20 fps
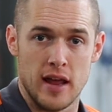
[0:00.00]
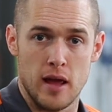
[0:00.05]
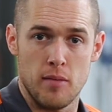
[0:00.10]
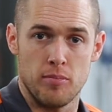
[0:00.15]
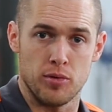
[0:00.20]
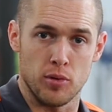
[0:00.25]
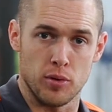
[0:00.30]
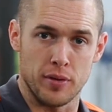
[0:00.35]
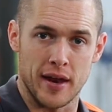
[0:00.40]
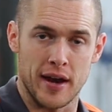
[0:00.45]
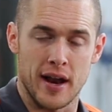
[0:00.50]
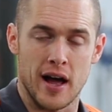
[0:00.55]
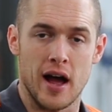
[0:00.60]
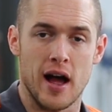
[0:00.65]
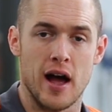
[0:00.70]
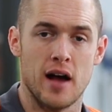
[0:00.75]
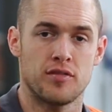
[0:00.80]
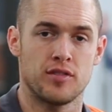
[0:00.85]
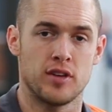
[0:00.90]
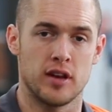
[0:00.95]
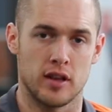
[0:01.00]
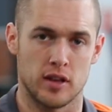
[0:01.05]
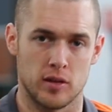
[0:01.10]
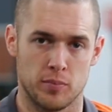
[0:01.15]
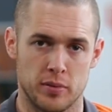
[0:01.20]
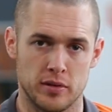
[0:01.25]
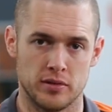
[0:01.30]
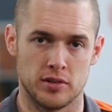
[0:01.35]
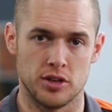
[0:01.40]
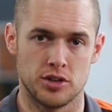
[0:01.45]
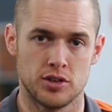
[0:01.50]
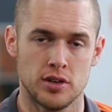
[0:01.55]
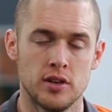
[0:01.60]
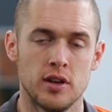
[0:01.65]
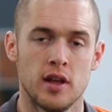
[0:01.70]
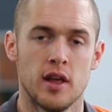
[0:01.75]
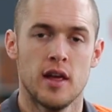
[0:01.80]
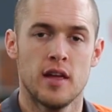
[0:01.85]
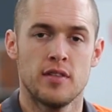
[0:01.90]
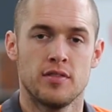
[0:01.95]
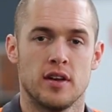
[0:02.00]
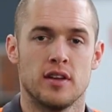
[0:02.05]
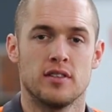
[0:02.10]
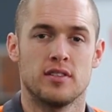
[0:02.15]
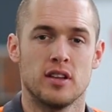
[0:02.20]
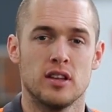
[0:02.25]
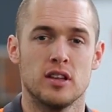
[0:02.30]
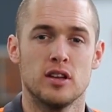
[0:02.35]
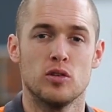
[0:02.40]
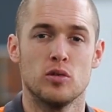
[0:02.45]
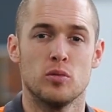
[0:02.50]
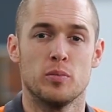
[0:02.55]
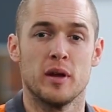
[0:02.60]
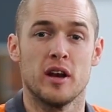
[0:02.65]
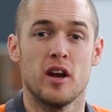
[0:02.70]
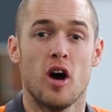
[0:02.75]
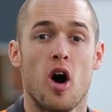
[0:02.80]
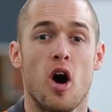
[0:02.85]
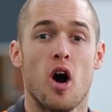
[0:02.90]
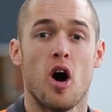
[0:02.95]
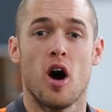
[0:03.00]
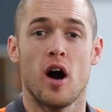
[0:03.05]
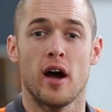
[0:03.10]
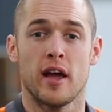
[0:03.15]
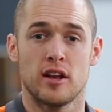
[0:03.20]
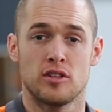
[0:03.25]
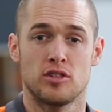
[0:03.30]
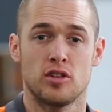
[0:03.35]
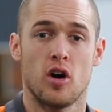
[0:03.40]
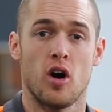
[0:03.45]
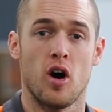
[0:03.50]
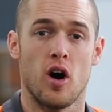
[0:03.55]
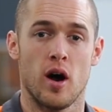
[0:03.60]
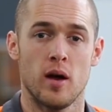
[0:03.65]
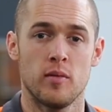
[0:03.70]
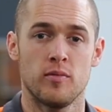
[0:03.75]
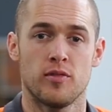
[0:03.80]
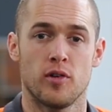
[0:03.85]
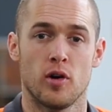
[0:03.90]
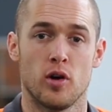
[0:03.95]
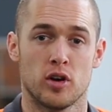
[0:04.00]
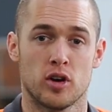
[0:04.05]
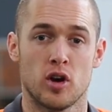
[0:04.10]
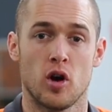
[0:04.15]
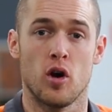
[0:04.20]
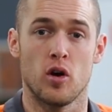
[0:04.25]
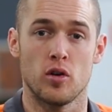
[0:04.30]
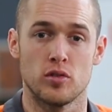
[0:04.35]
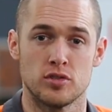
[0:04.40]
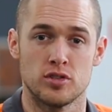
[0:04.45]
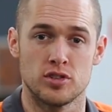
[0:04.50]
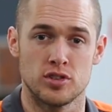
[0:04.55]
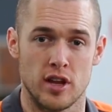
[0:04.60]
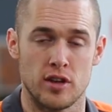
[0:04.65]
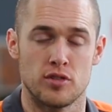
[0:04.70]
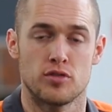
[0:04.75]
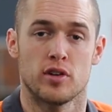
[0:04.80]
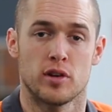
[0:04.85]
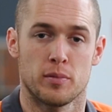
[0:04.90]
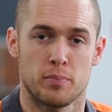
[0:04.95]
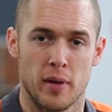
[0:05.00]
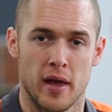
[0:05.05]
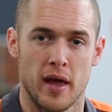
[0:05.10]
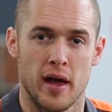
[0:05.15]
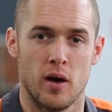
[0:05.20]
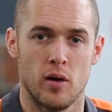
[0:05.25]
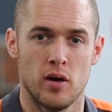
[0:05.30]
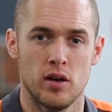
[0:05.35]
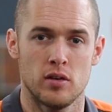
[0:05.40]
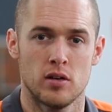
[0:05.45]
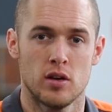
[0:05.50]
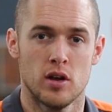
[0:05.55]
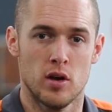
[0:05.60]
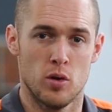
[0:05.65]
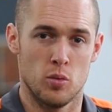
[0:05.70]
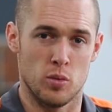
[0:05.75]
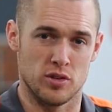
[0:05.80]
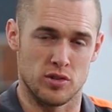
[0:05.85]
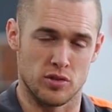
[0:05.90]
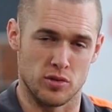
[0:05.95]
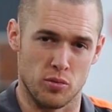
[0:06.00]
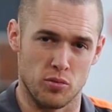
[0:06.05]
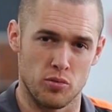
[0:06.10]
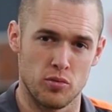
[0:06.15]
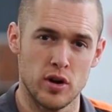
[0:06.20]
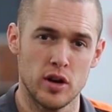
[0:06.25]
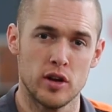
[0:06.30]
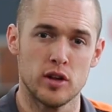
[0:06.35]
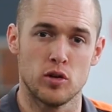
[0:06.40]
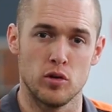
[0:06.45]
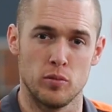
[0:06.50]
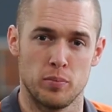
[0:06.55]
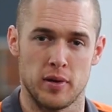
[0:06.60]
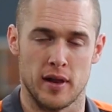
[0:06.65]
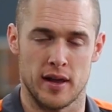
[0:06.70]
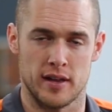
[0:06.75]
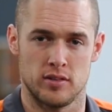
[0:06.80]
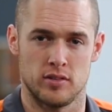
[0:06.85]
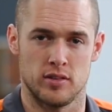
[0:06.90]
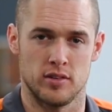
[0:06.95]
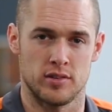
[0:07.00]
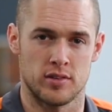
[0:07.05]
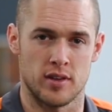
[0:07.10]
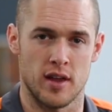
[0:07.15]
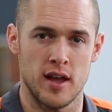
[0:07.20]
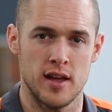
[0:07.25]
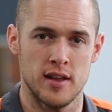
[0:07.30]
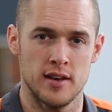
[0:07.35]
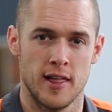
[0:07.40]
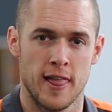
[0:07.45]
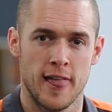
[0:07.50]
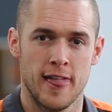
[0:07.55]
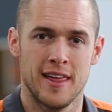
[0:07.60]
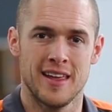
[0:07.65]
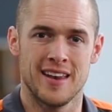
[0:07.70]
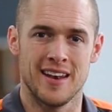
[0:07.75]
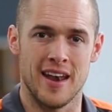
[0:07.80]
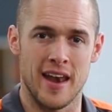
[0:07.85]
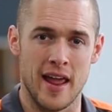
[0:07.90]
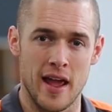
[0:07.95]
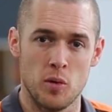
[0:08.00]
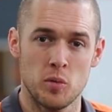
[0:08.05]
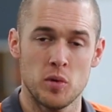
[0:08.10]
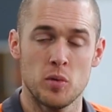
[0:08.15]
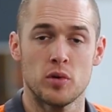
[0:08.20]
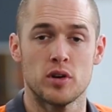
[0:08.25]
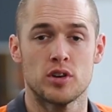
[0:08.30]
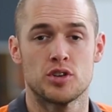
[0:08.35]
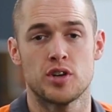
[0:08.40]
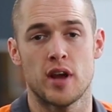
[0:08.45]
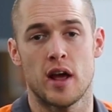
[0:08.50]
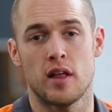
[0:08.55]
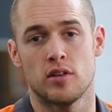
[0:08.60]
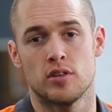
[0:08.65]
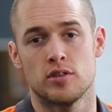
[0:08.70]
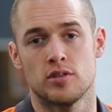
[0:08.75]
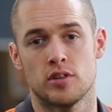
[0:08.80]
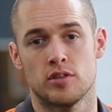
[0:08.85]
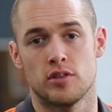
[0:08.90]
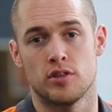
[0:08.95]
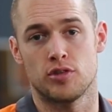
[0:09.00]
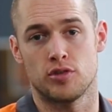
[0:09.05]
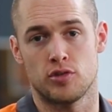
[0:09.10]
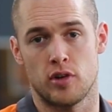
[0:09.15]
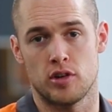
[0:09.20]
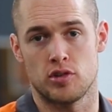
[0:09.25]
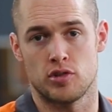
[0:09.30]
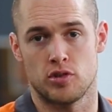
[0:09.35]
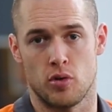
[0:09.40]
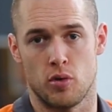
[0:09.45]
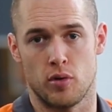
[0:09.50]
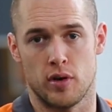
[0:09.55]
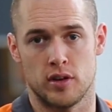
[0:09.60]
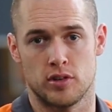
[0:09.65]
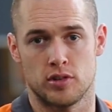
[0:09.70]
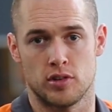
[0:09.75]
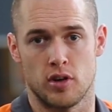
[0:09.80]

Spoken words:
depth or that half kneeling position that it's a little bit higher time for her concentric power, which is a really good place to start. Now we want to challenge the stretch shortening